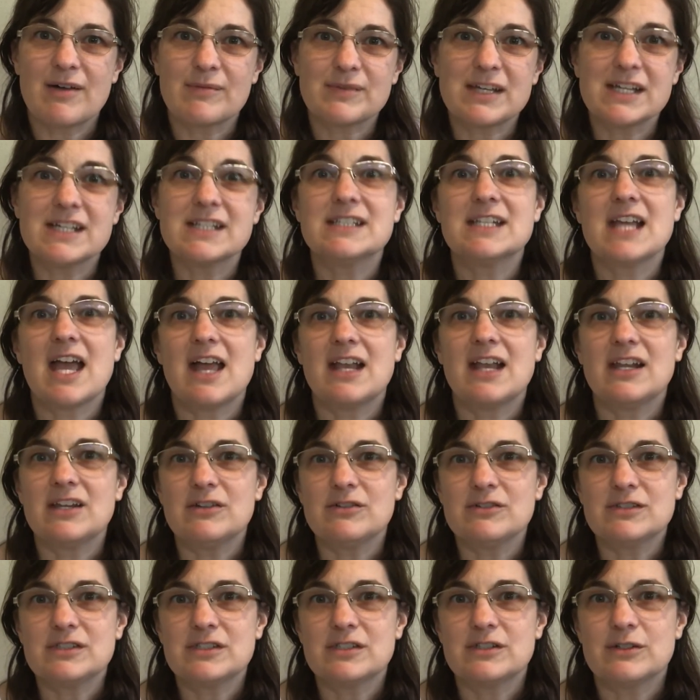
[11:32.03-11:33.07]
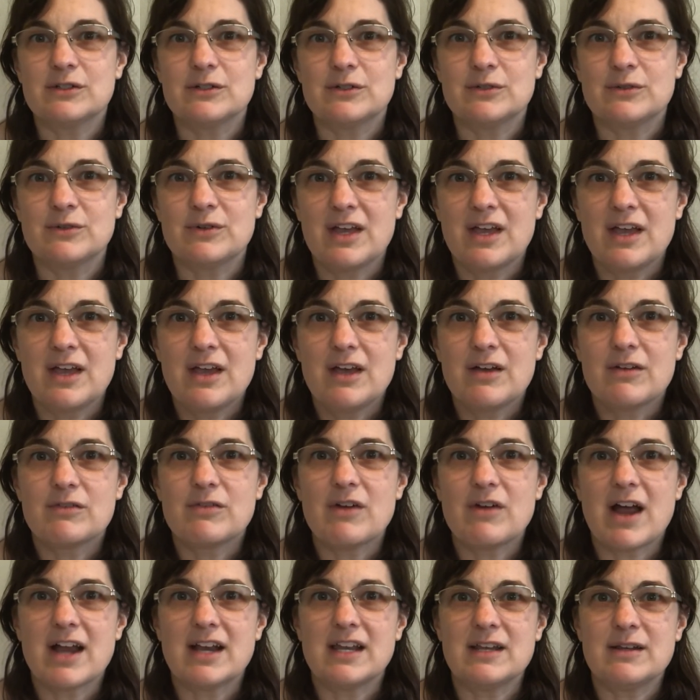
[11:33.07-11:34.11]
Continue to
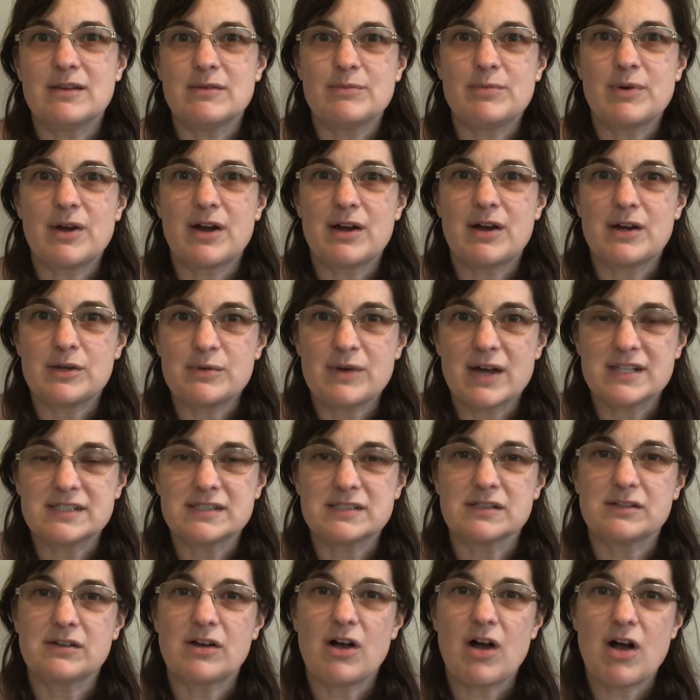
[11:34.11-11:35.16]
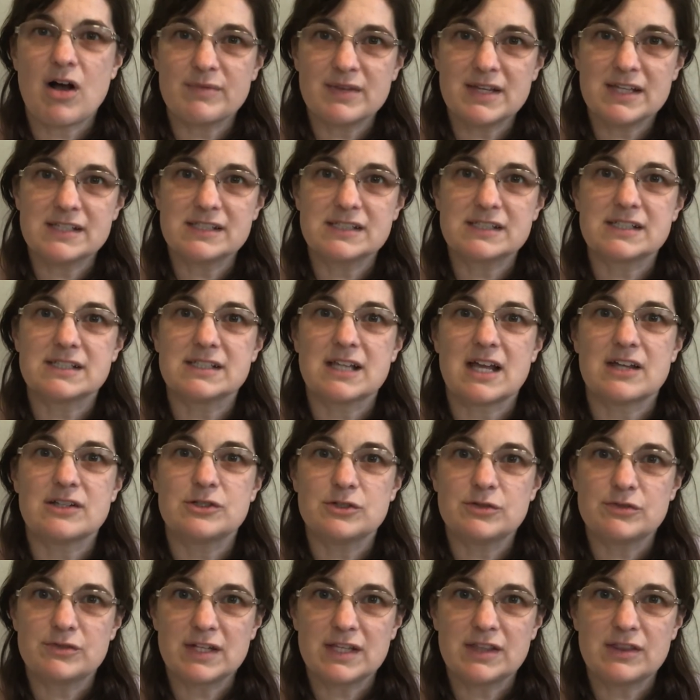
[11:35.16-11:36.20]
write in prayer requests and comments, because I
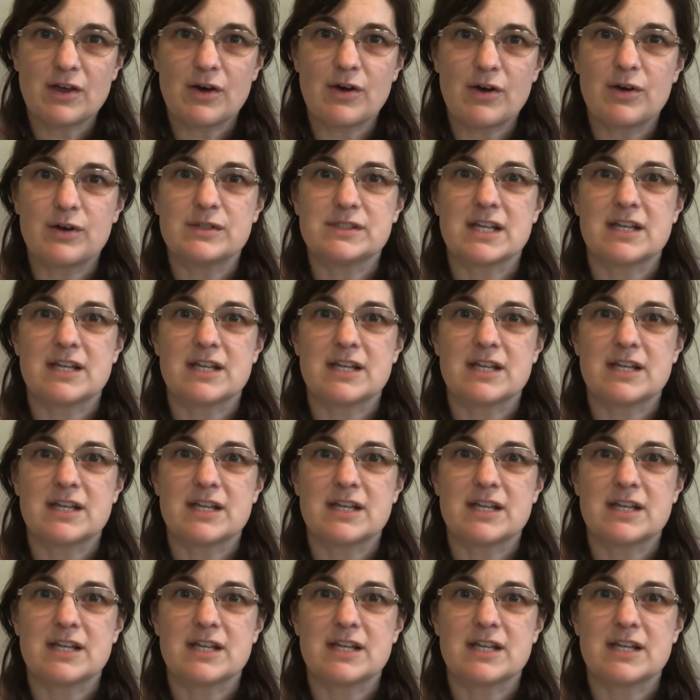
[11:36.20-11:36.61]
do read those.